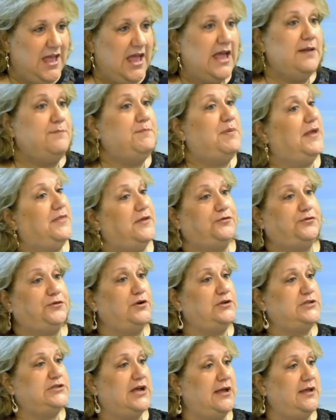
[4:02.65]
And by the
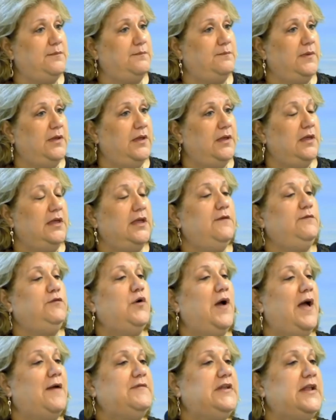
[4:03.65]
third time, if
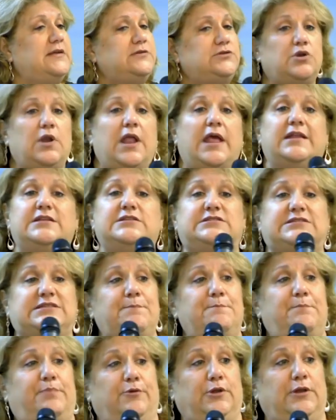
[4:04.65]
you have an answer, and it's
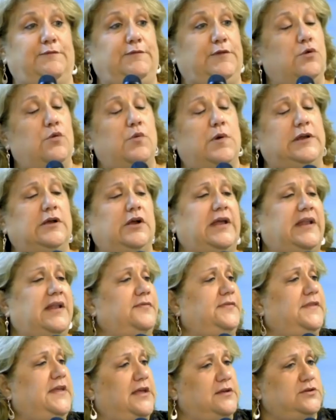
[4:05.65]
simple, if you don't want to get
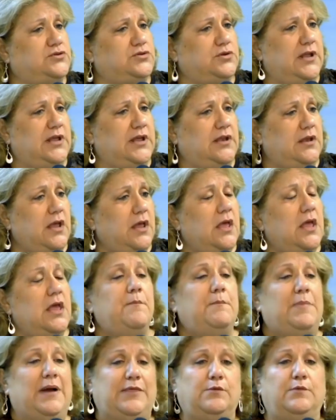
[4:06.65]
on the internet,
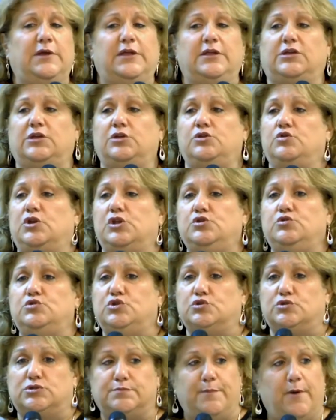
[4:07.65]
by the way, you could
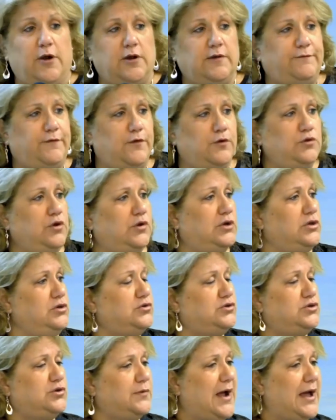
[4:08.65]
use your smartphone, you can
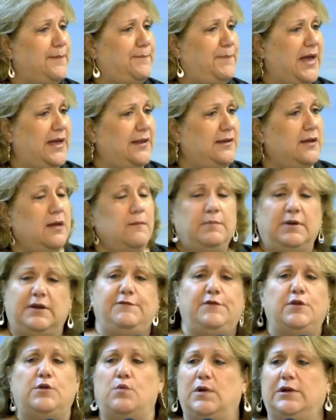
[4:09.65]
use your iPad, but
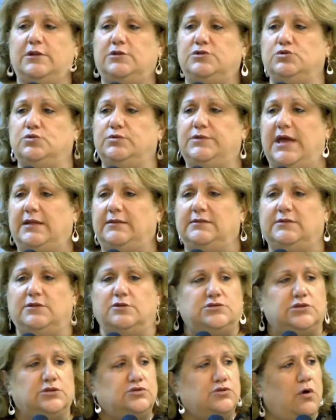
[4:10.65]
if you don't want to do that,
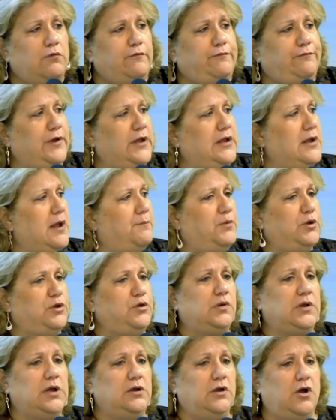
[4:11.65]
there's a toll-free number
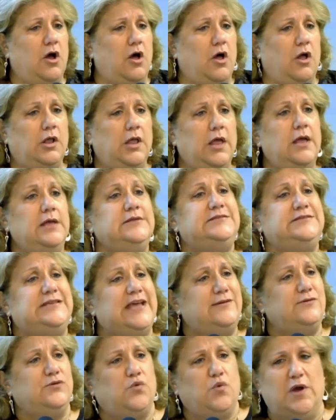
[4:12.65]
you can call.
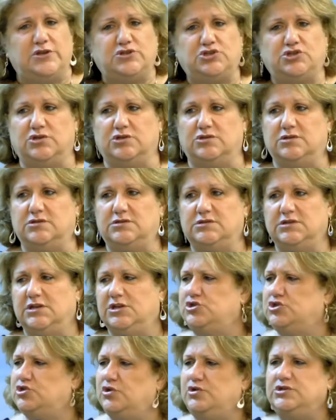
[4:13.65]
10 questions.
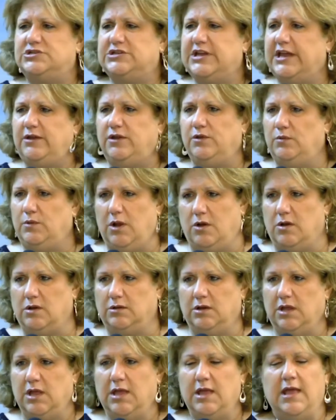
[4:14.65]
It shouldn't take you
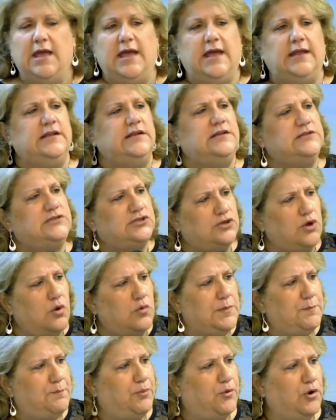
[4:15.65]
long. And it is
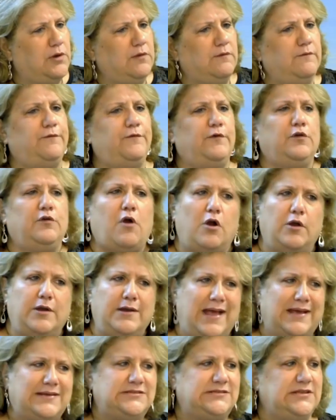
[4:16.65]
so important for our
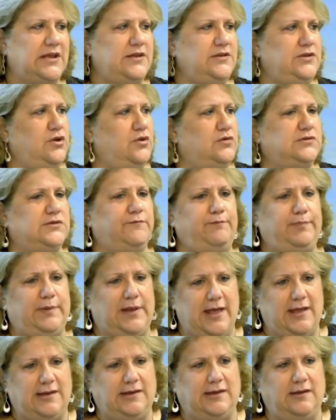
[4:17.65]
next 10 years of
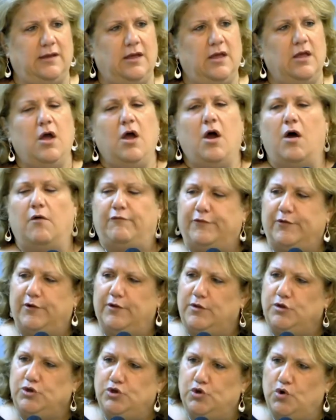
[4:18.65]
planning, for
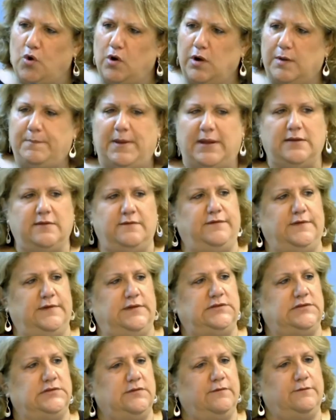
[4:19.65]
your
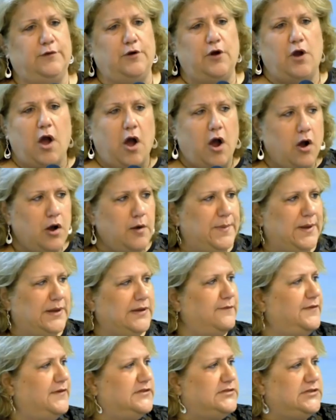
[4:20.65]
benefits, for our
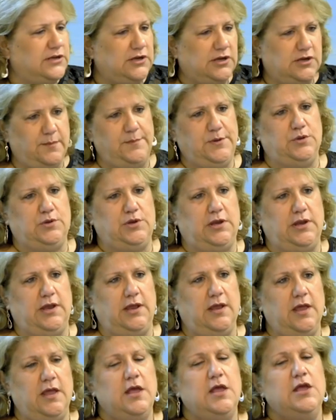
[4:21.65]
benefits in a
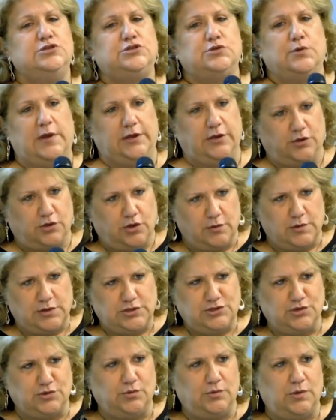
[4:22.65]
community. So I
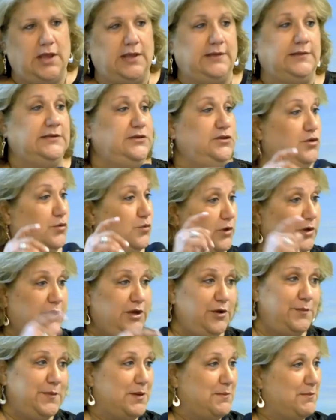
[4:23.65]
encourage you, and you will
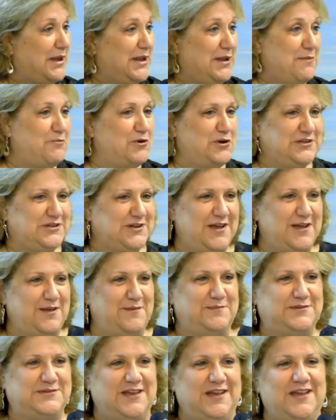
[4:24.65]
hear me many more
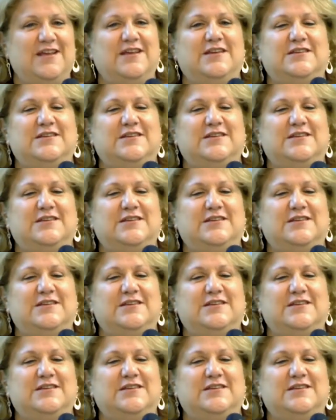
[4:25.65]
times.